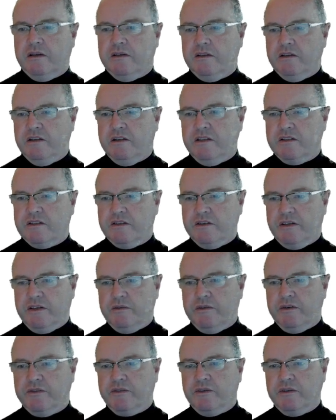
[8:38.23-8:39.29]
And so there
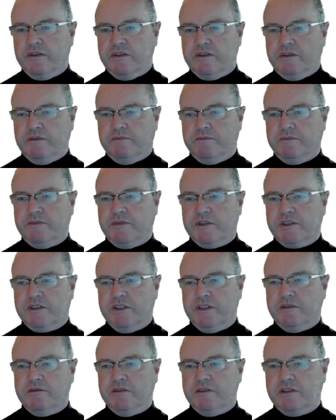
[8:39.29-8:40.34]
we've got a
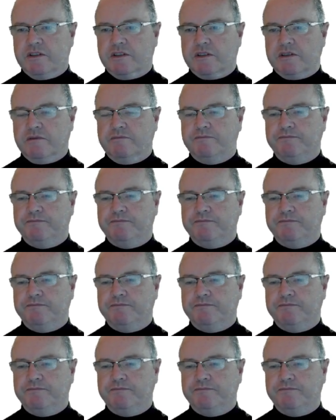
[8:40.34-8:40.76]
sequence.